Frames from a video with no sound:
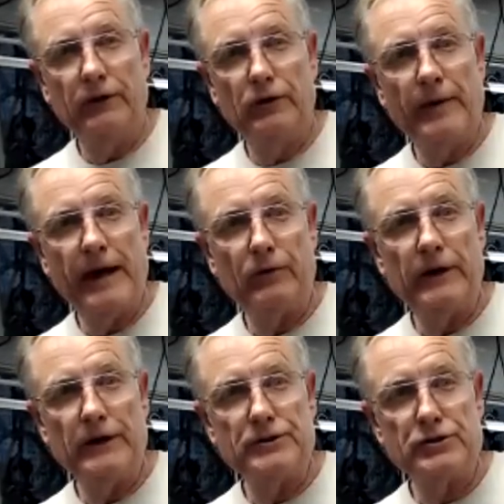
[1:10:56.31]
your
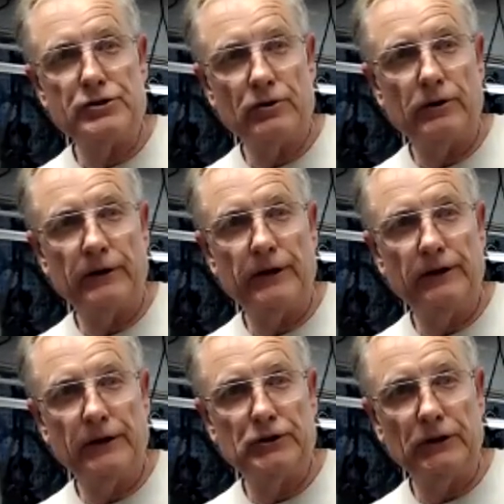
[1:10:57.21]
battery has a certain
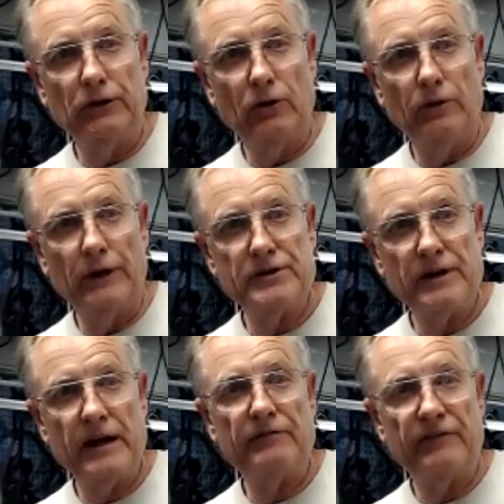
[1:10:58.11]
condition known as
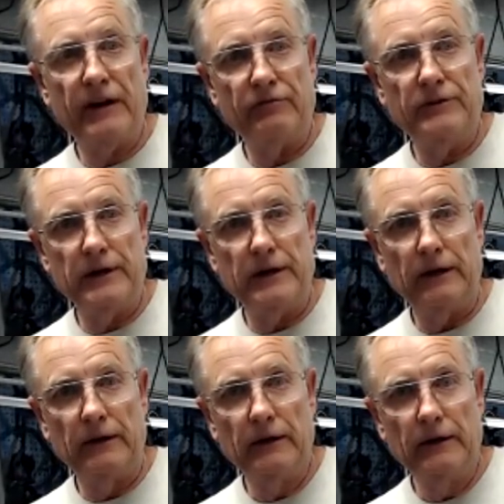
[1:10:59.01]
FFD.